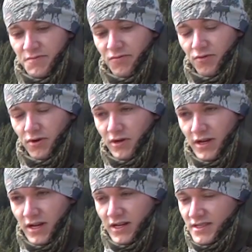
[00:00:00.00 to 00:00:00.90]
before.
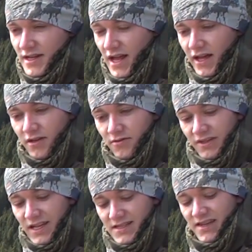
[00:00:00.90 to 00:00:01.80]
Today I can
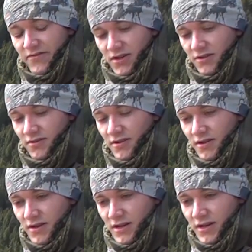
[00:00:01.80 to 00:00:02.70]
only get 700.
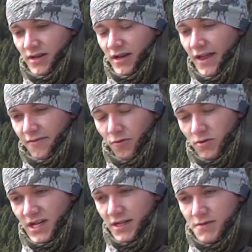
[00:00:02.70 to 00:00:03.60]
And the
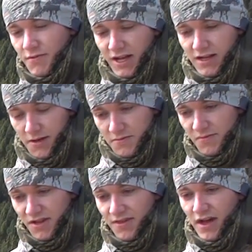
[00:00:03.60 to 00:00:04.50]
Vortex, well, they claim to
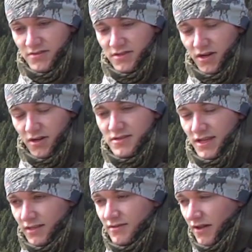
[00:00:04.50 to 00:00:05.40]
be 1,000 yards
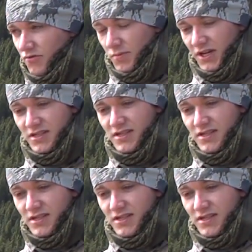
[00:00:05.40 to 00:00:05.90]
like everybody